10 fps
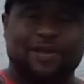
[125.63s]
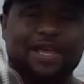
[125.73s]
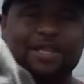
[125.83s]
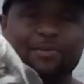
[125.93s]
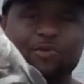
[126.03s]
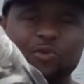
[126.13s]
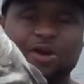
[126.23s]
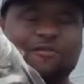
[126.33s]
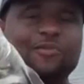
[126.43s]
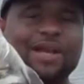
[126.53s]
head number
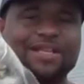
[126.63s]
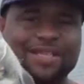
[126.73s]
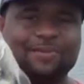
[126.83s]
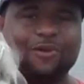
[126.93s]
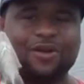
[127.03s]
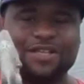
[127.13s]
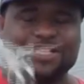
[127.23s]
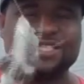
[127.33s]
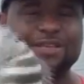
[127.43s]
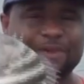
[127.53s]
one. We better get more of
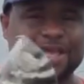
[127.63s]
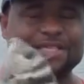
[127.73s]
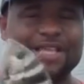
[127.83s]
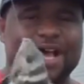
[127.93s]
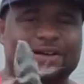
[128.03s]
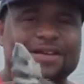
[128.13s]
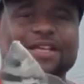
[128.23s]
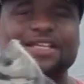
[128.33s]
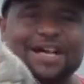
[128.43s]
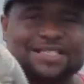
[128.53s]
these sheep heads, y'all.
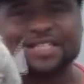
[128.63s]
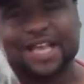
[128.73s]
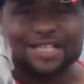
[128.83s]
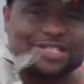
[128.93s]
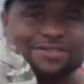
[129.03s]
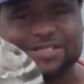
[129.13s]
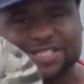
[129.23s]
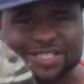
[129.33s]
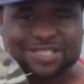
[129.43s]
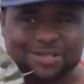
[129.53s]
Y'all stay tuned
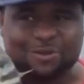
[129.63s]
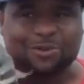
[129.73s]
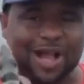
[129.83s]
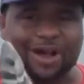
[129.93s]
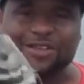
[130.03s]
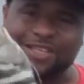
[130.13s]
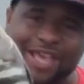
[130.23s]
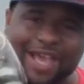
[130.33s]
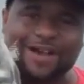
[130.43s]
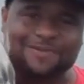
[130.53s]
just to the wild.
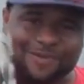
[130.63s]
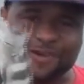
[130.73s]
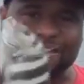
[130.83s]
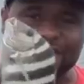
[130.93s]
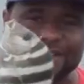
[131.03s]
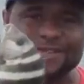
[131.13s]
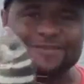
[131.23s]
Yeah, boy.